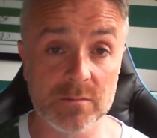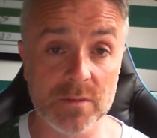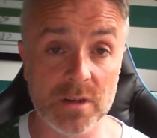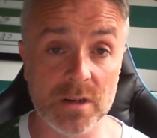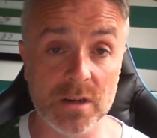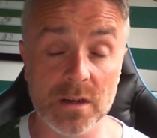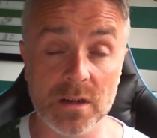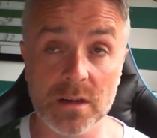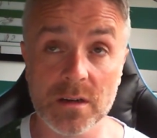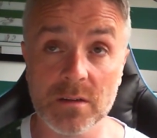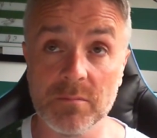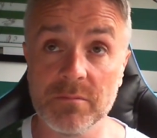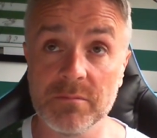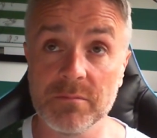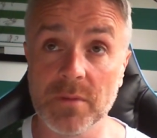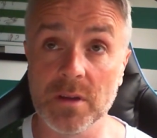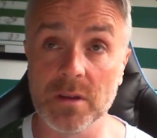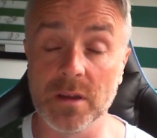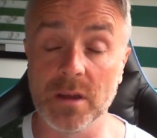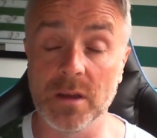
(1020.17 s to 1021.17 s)
are
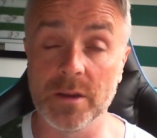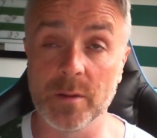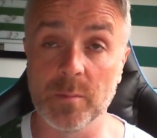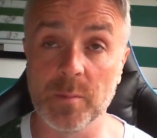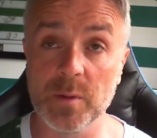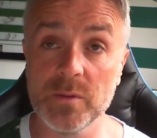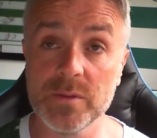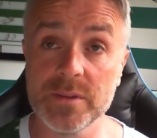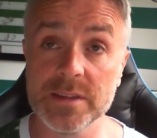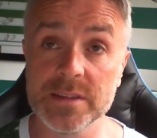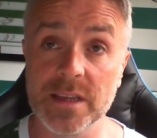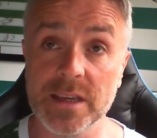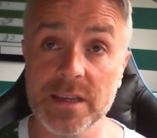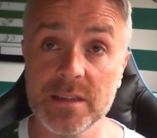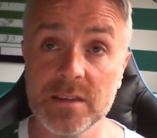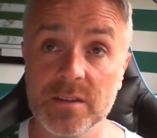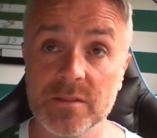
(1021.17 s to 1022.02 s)
about to sign.